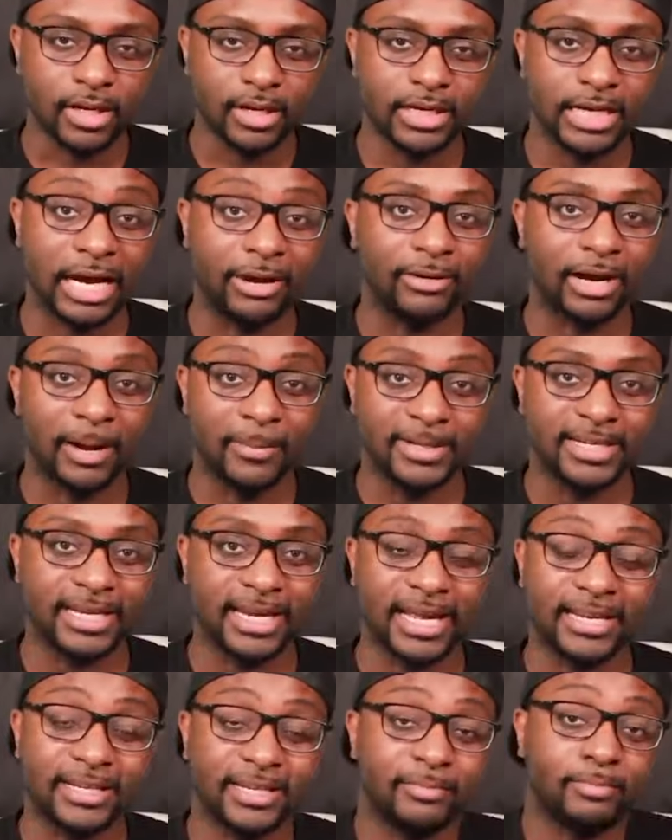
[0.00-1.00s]
Now, Ahmed
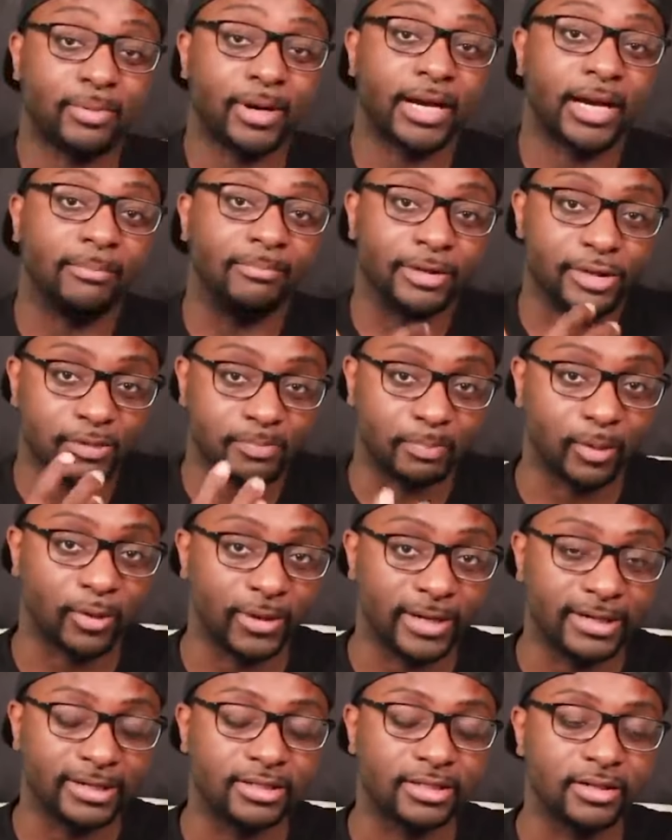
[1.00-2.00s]
Didat didn't bring up this
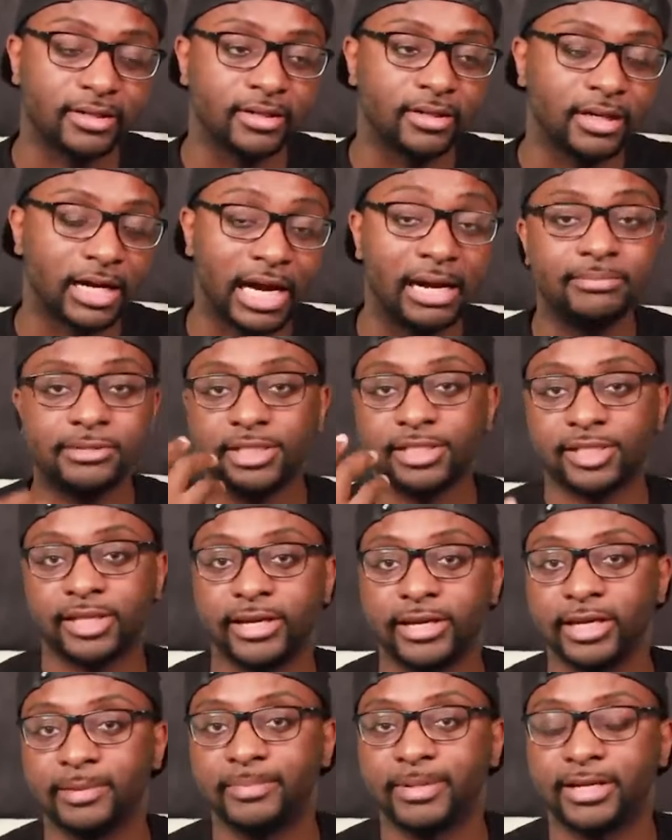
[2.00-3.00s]
point. I'm just
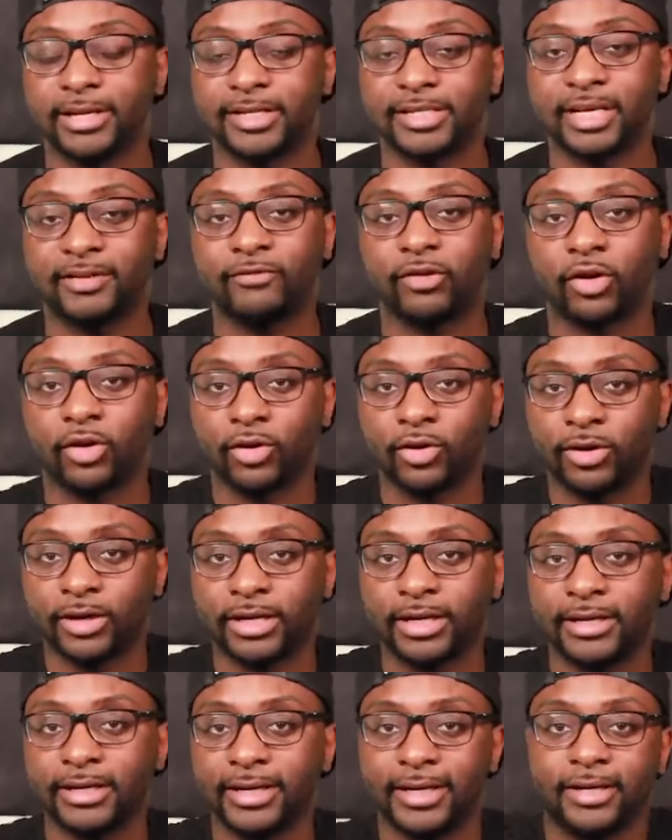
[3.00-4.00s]
saying it because I've heard
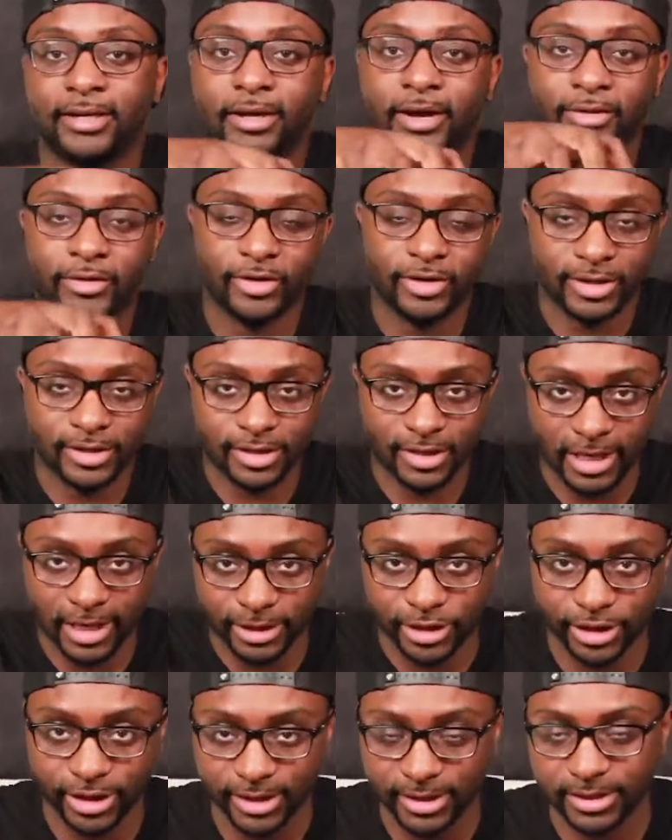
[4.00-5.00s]
it in other
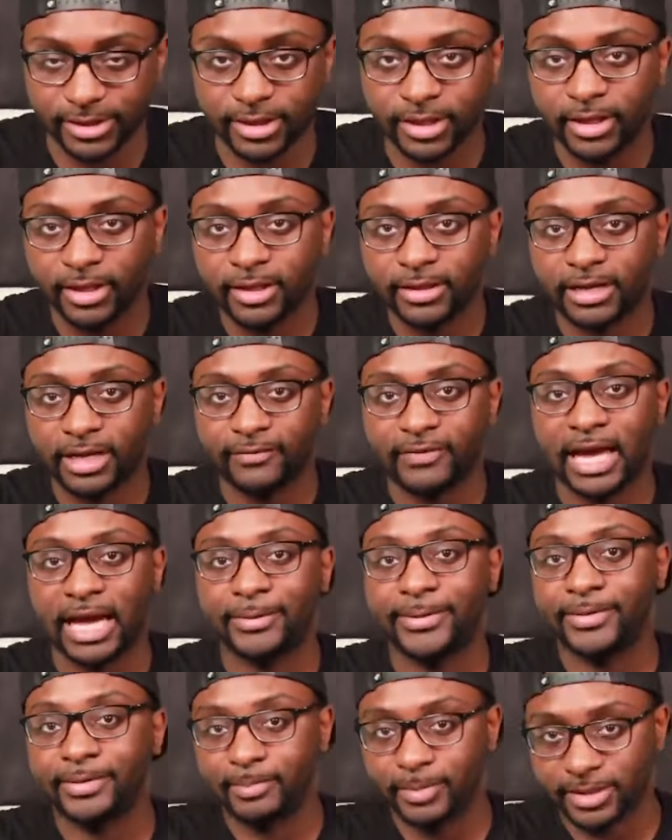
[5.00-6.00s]
discussions that I've
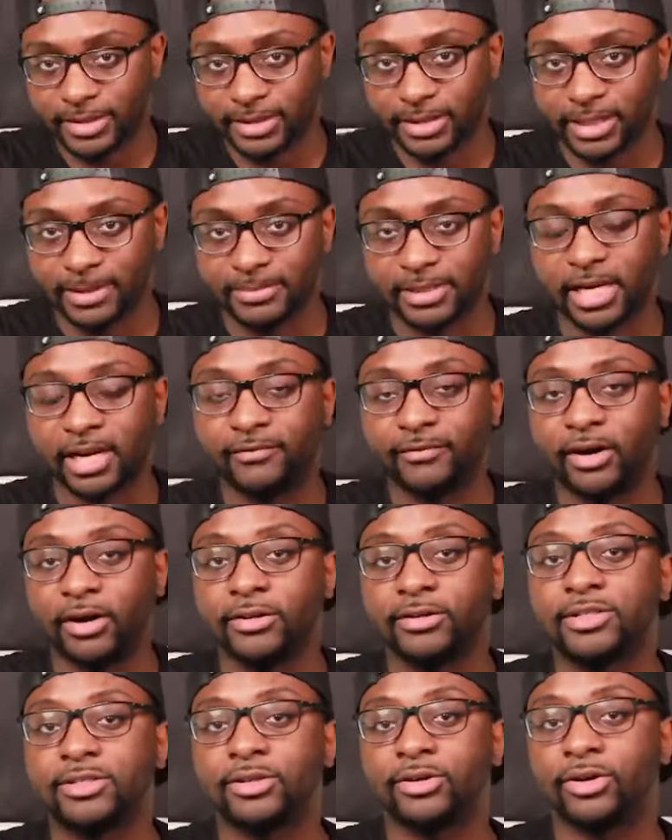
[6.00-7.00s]
had with Muslims, and I've
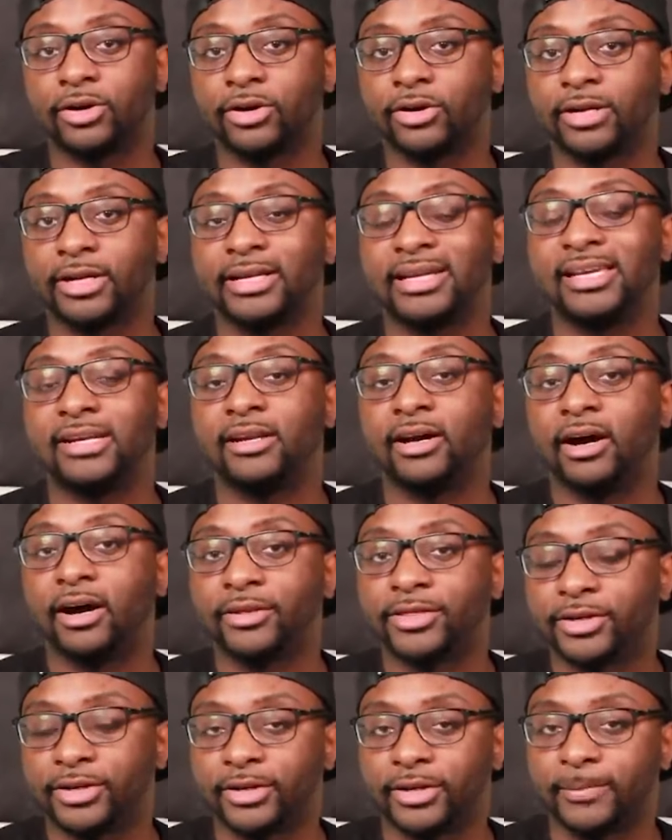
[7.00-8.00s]
also heard it in
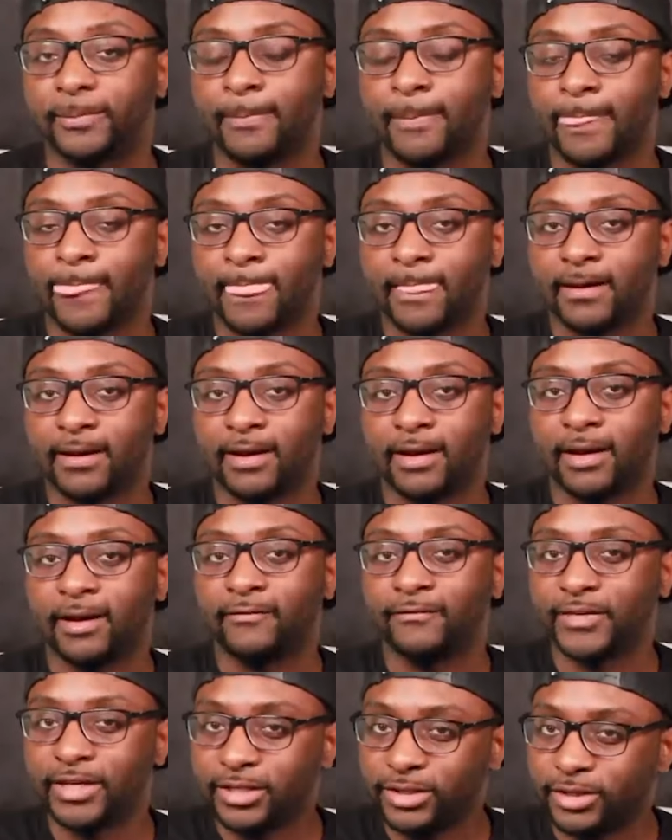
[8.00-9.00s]
other
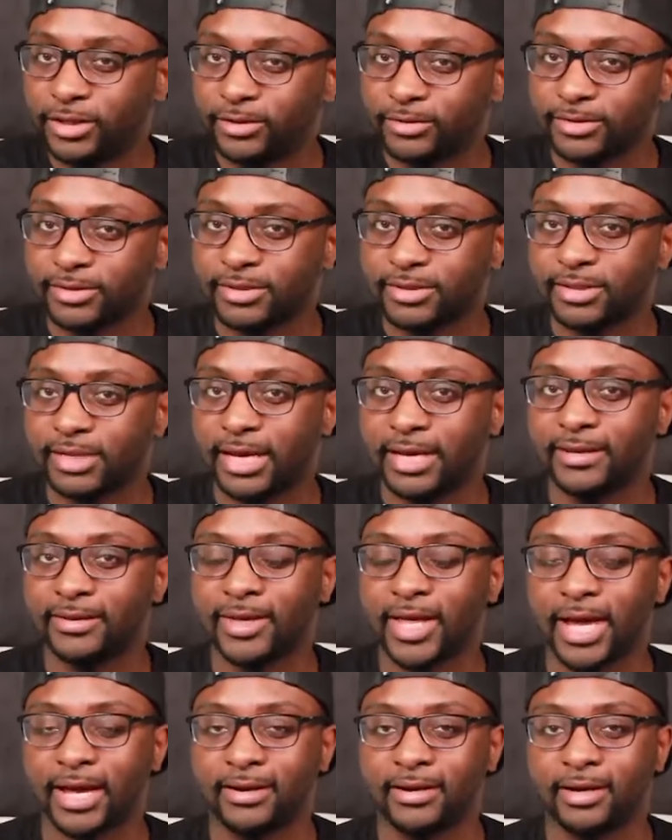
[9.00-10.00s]
videos,
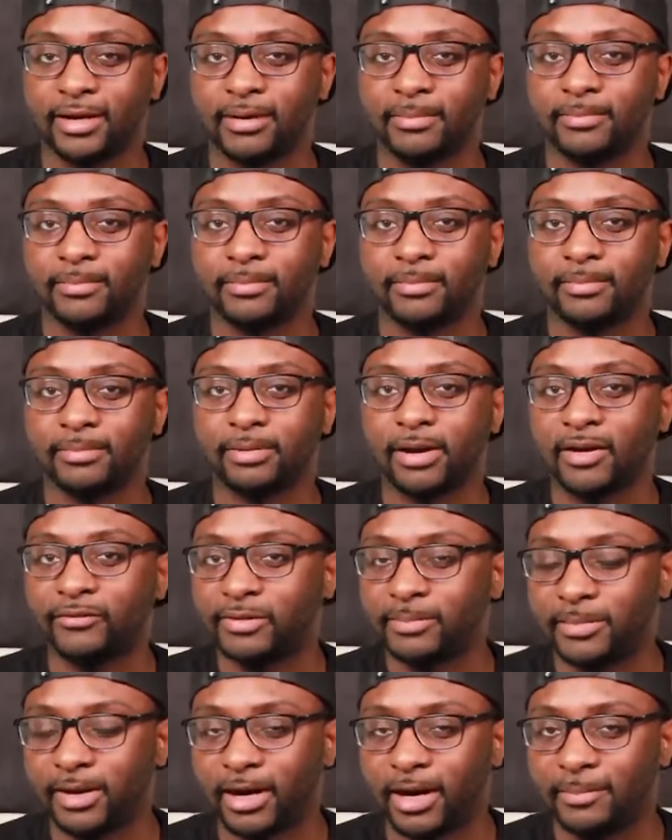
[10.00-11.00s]
and that
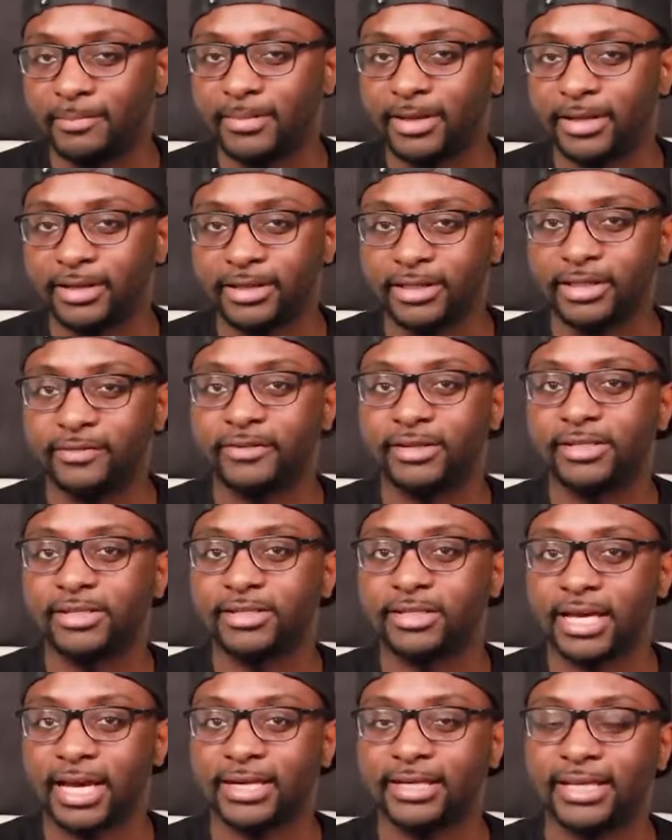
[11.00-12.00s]
Prophet Muhammad even
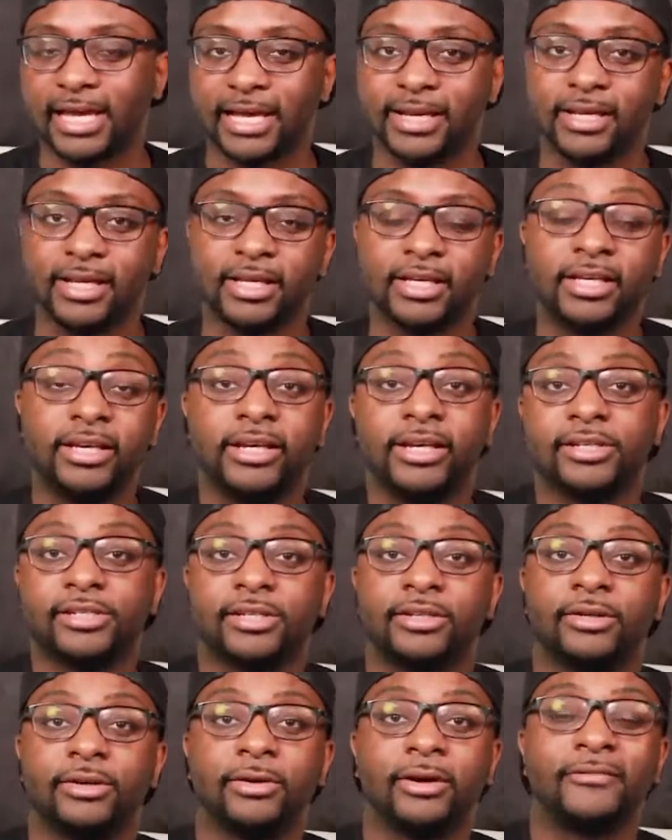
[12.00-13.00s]
said that he
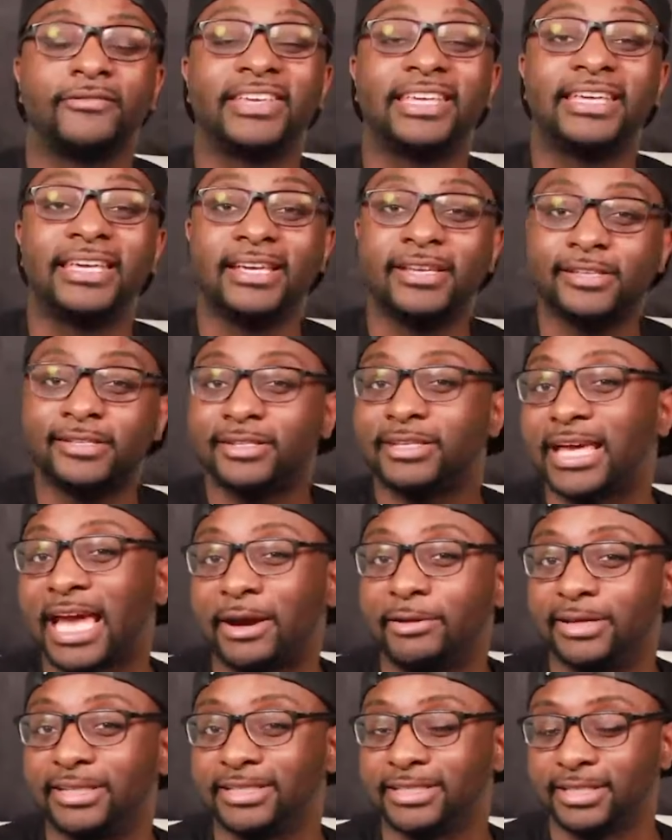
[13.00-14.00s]
doesn't know if he's
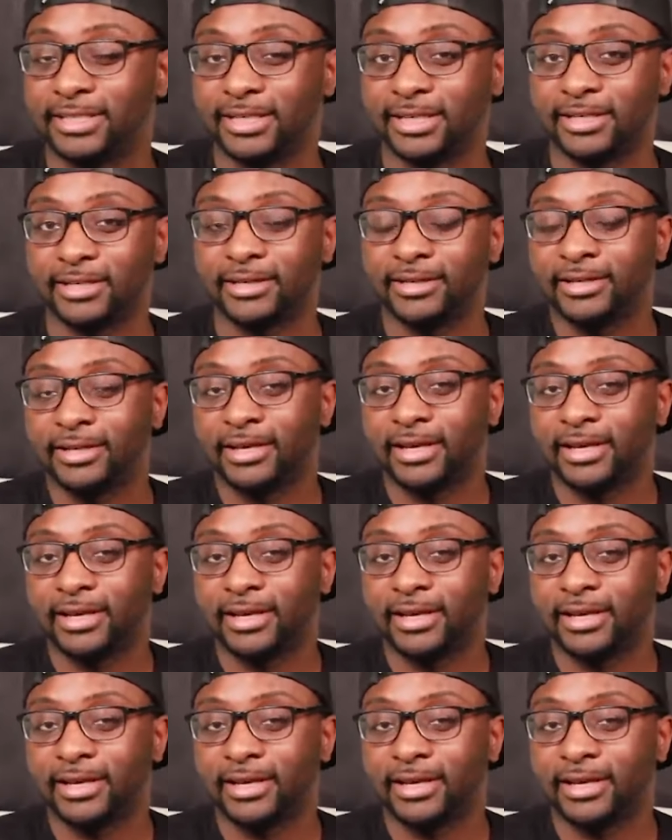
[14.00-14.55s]
guaranteed